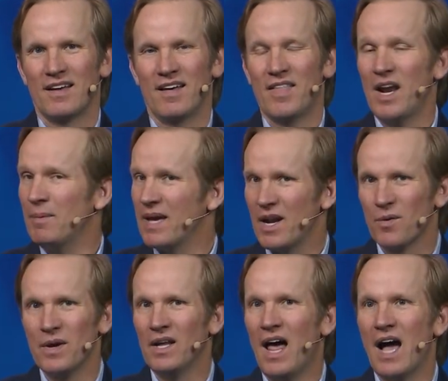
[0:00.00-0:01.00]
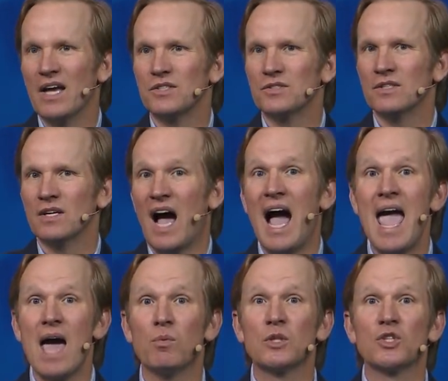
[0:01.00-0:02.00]
And then I began to realize I
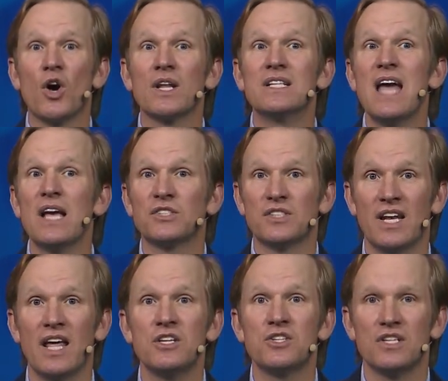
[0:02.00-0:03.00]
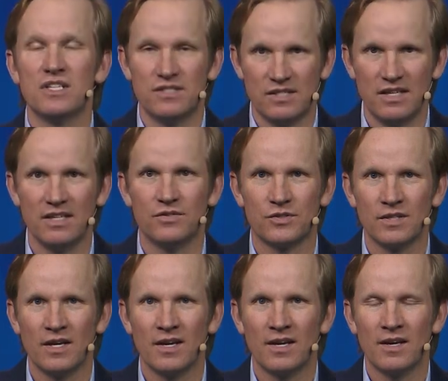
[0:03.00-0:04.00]
had what's called a destination disease
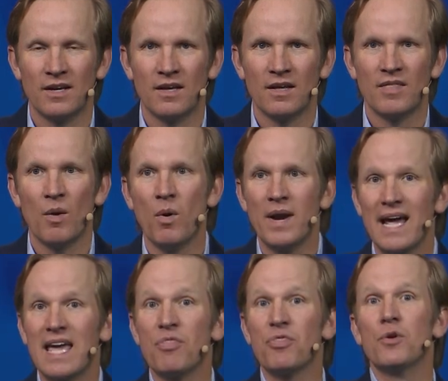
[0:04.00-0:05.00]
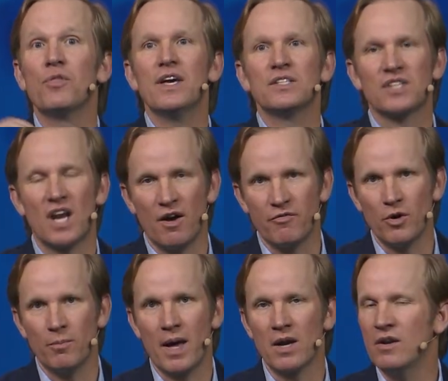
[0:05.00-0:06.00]
that when I get through this, then I'll feel
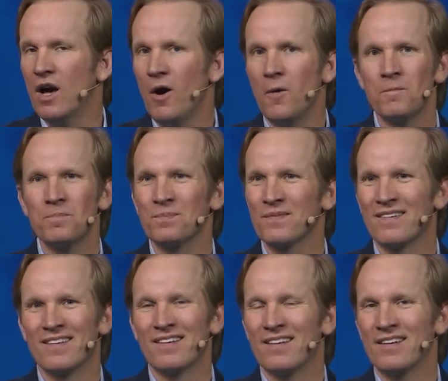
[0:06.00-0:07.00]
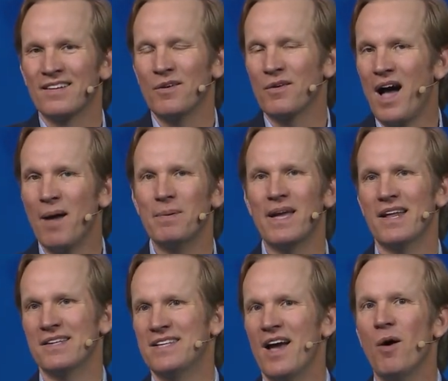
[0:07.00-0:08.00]
better. No, no, God began
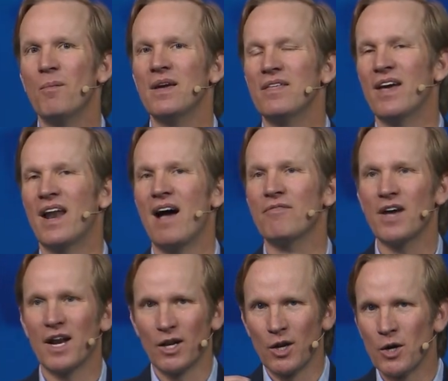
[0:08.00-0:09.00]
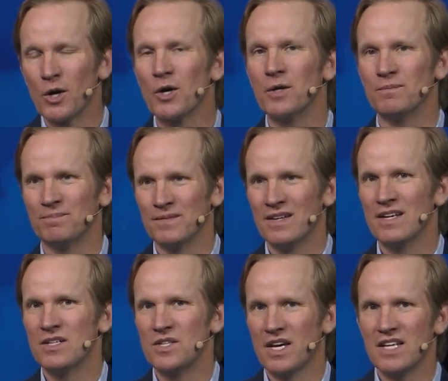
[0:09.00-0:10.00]
to tell me that I've got to learn
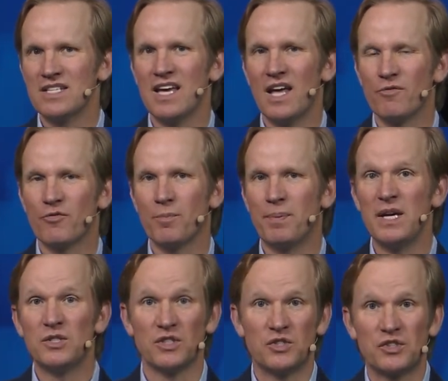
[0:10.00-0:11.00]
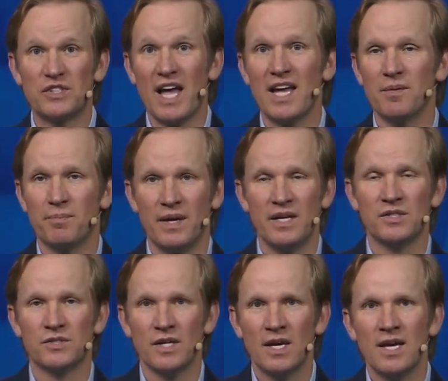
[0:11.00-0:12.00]
to contend for peace and stay in
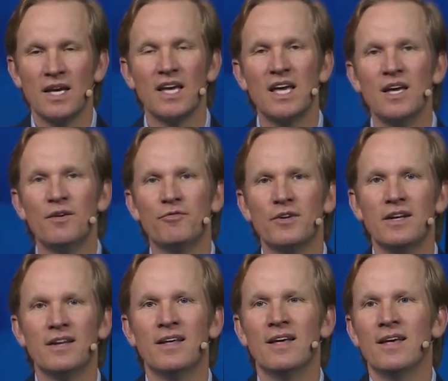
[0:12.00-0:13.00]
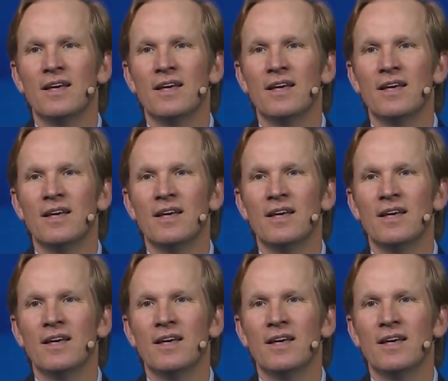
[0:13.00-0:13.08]
peace, even